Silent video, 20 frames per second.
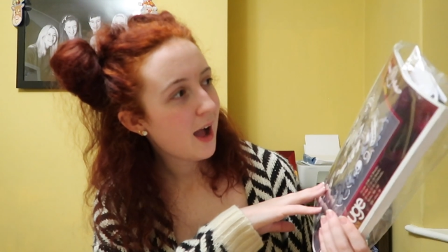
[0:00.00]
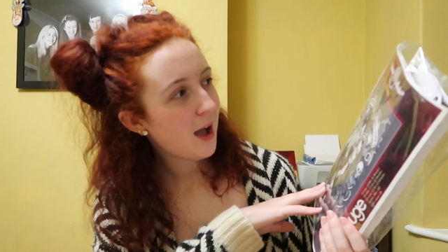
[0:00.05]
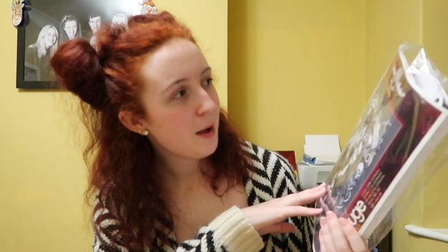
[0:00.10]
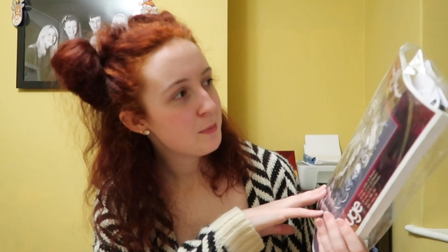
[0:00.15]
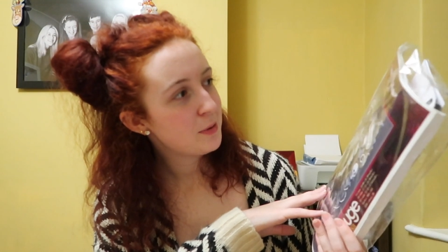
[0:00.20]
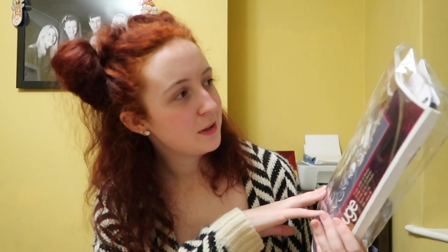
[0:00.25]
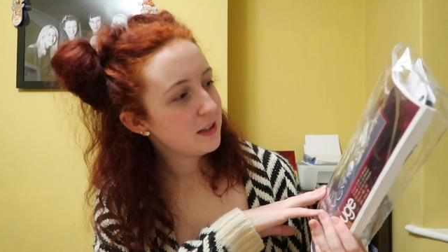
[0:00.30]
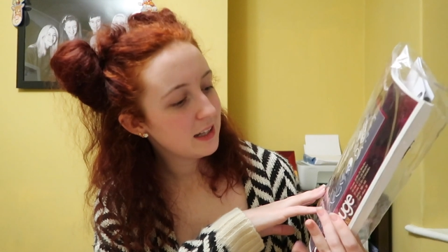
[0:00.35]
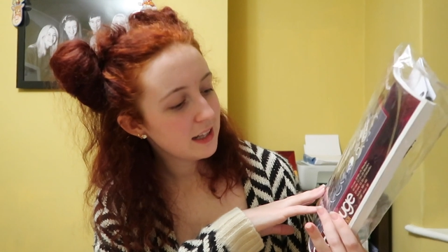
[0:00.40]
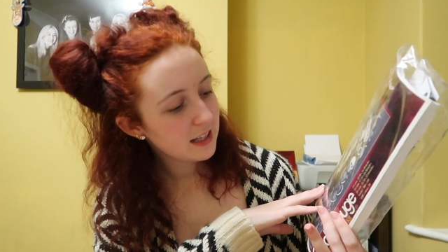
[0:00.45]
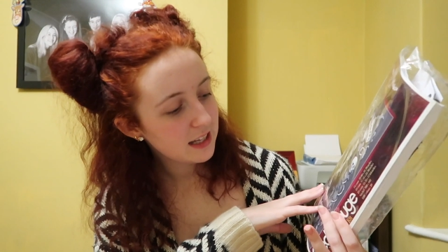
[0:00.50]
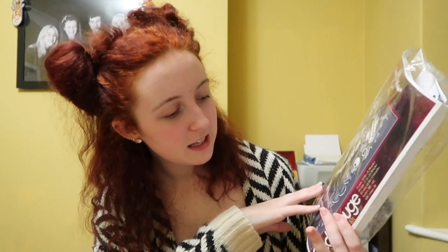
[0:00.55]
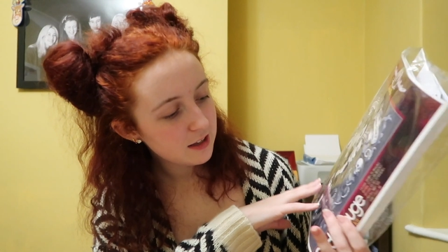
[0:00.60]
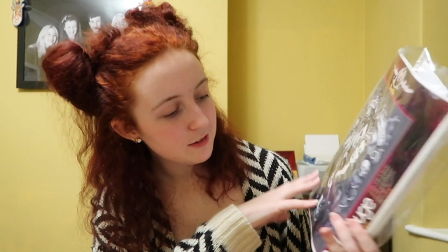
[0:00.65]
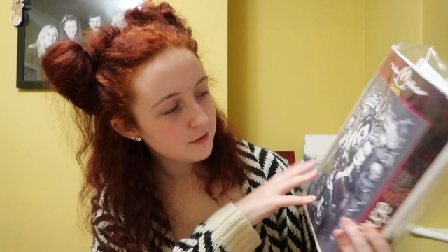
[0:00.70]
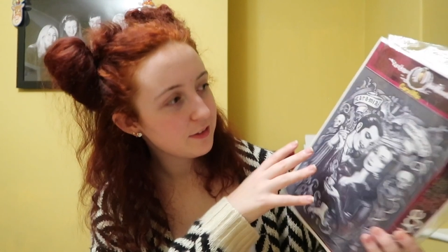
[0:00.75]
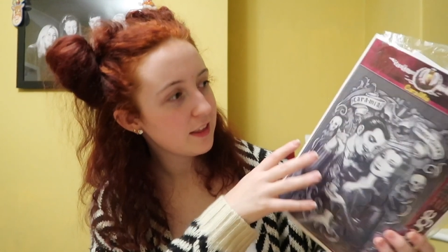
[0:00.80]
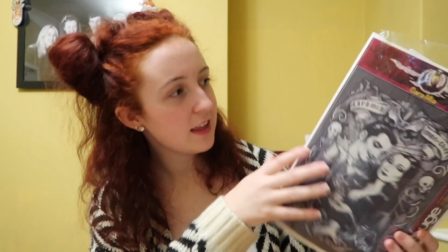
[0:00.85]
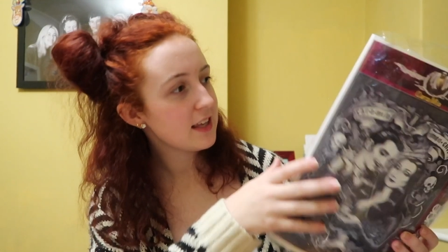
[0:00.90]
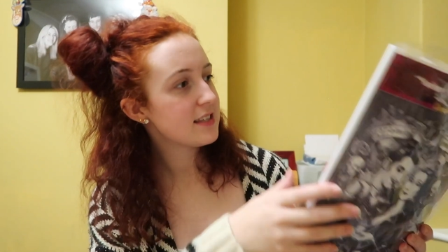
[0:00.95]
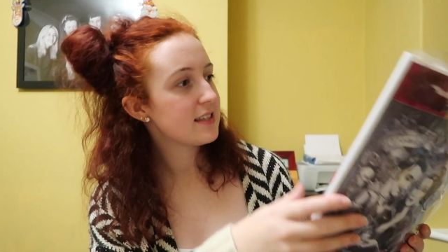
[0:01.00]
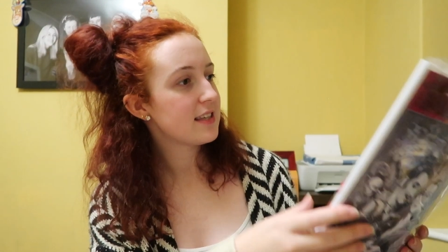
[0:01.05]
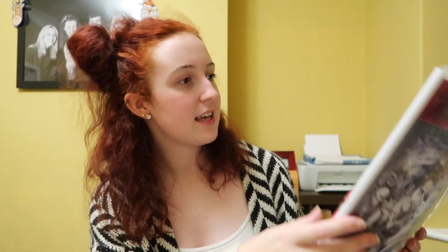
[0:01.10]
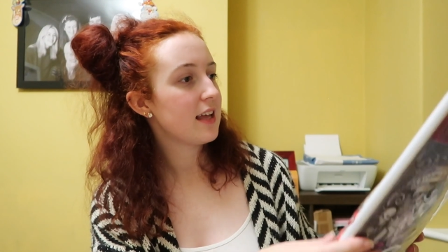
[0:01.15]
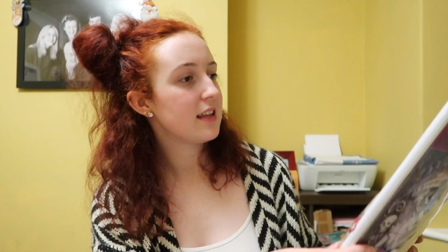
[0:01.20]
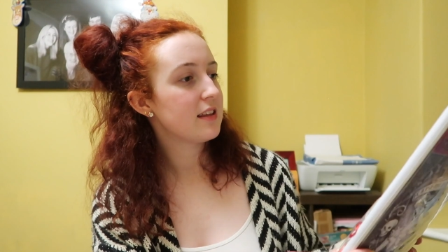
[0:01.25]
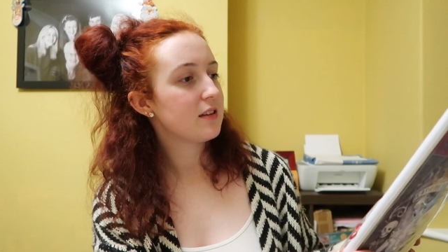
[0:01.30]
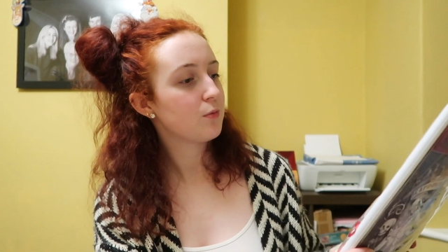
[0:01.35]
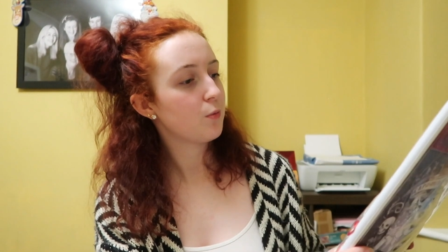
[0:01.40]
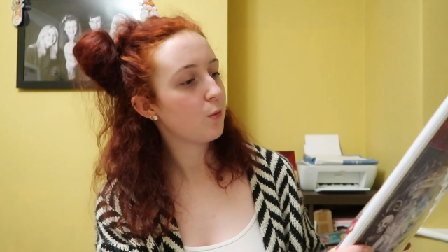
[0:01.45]
I believe they
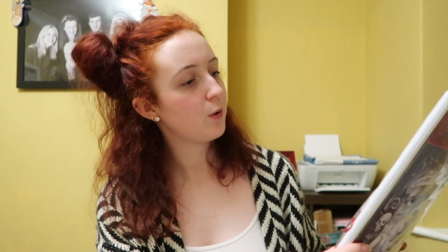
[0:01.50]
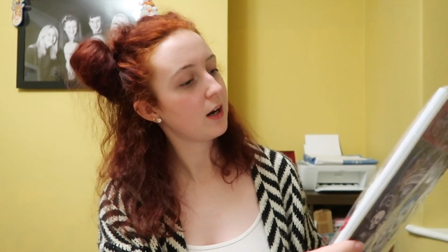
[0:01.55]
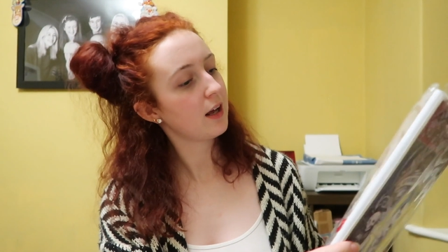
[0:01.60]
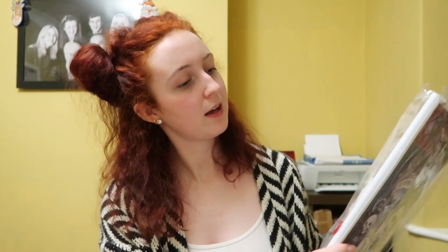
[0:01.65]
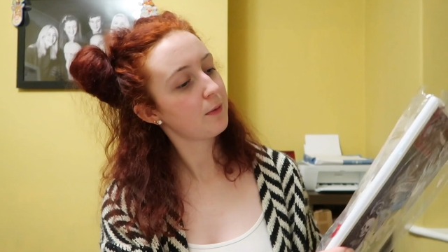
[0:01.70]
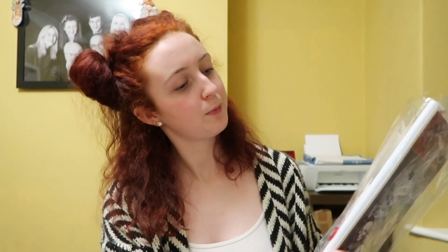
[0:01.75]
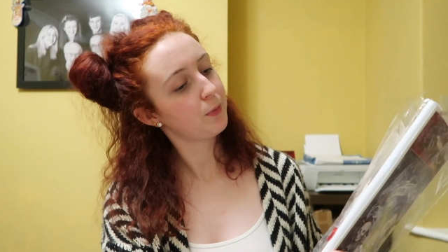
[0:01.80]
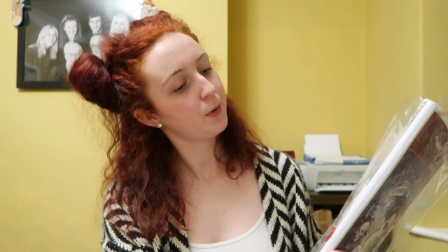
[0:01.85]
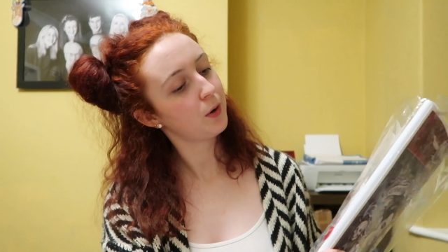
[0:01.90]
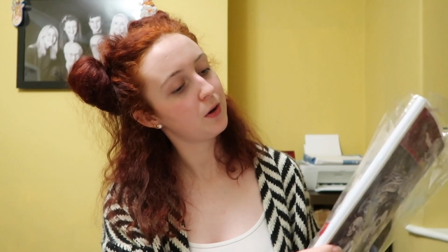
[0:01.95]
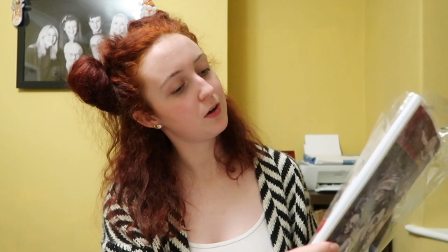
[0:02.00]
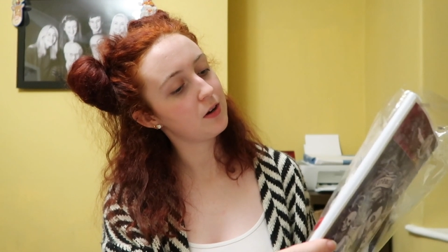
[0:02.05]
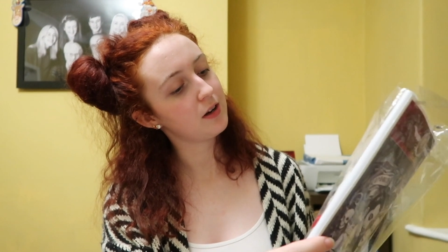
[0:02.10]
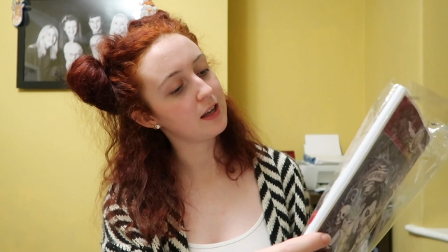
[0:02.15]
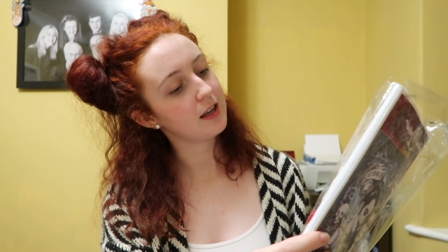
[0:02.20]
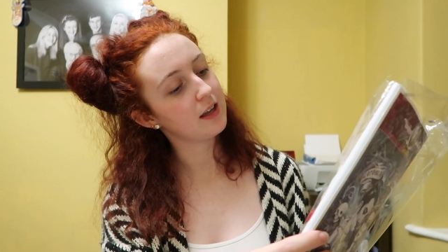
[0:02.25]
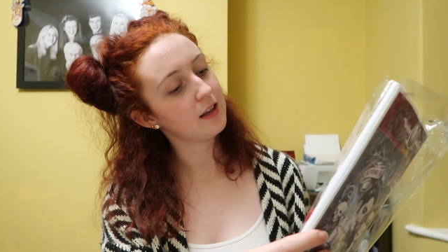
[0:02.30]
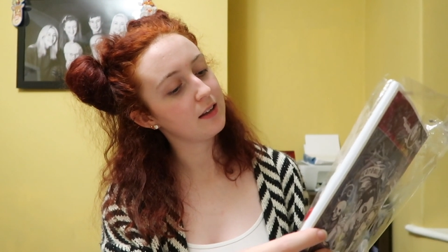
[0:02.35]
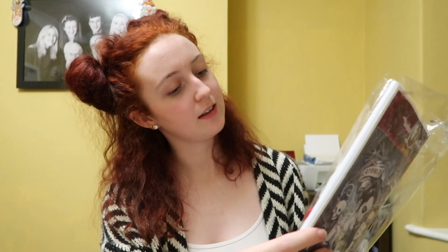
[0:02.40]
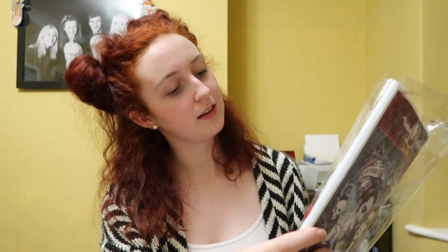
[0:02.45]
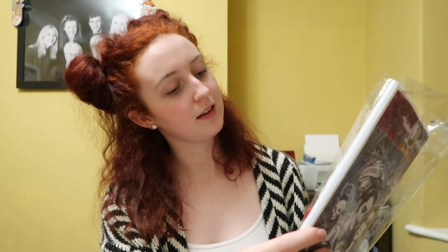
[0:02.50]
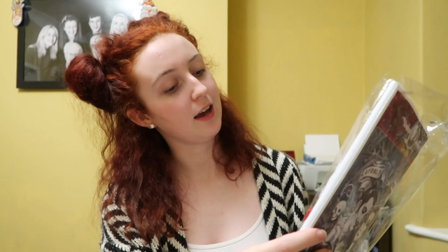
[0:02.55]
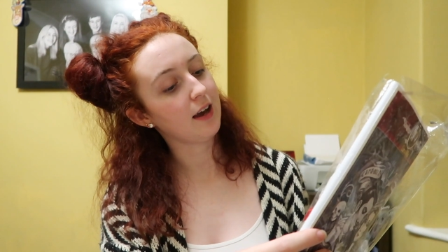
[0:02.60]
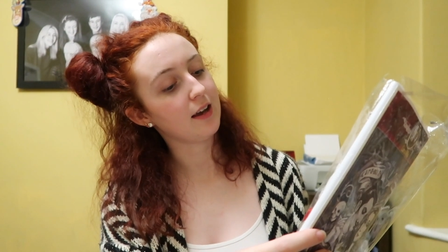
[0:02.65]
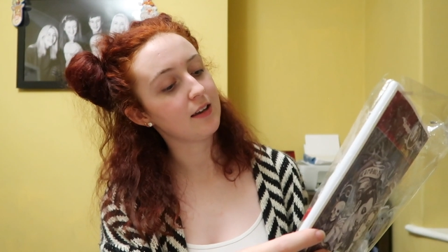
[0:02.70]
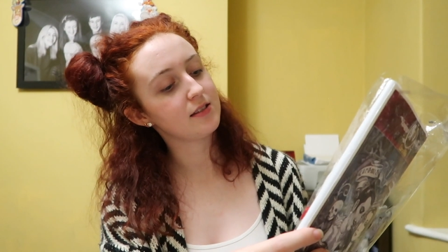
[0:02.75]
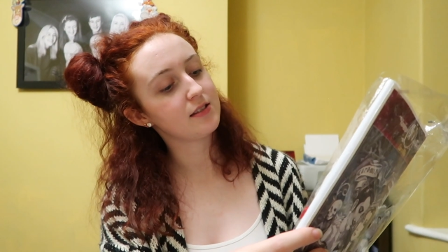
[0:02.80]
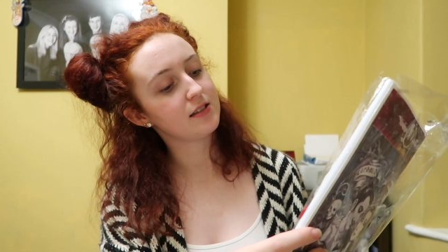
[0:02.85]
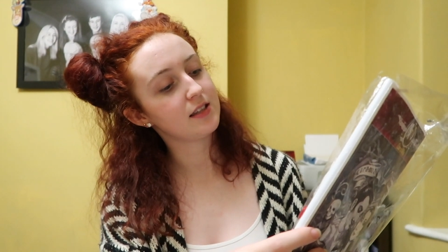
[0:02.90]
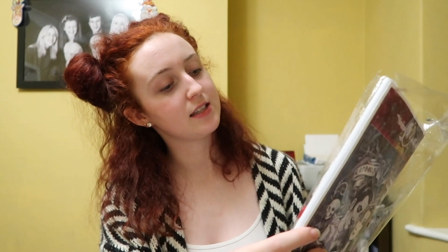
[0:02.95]
said when I bought it,
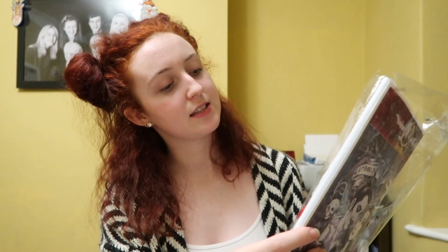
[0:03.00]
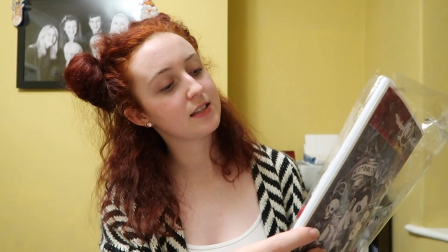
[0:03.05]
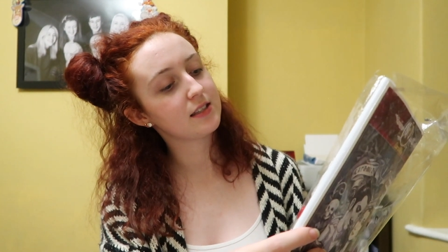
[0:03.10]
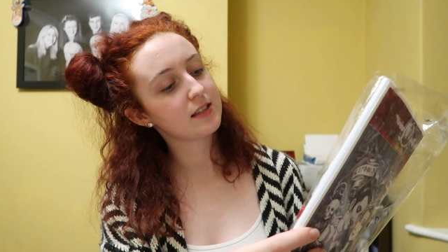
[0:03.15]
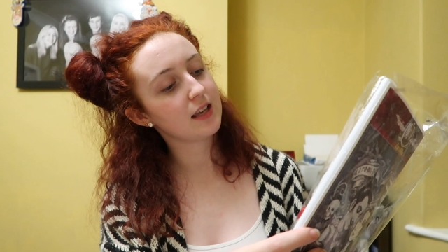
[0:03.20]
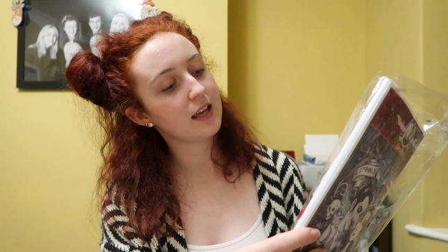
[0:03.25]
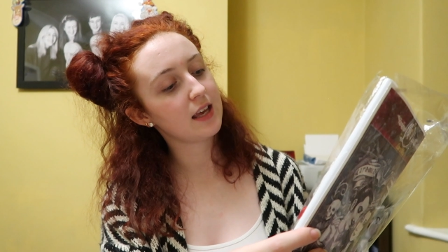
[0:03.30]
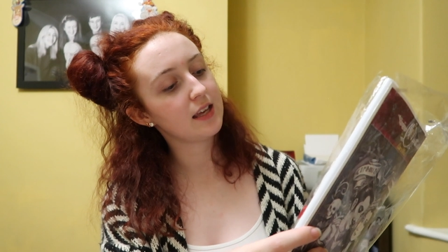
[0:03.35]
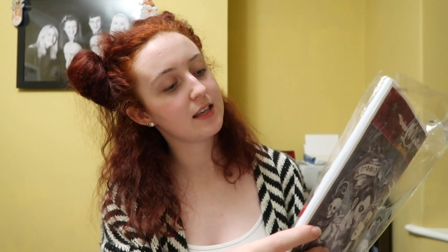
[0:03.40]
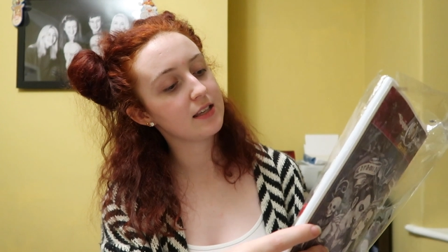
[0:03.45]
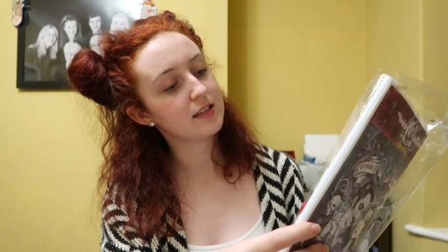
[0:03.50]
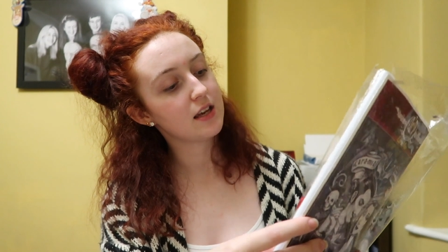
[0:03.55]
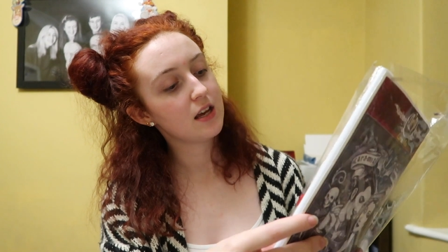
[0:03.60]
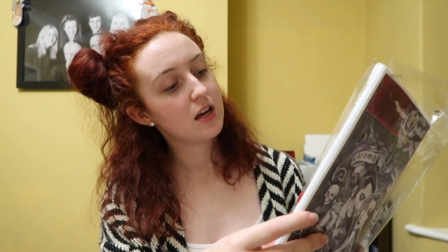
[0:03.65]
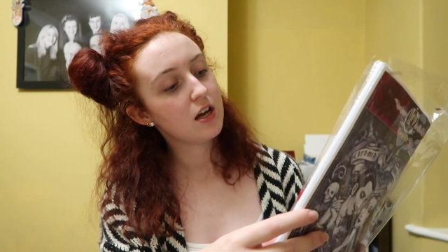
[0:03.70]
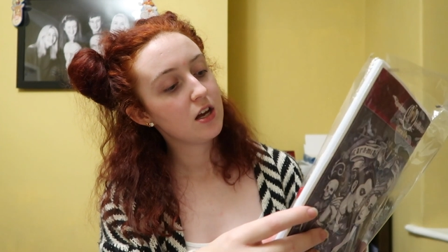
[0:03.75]
yes, this is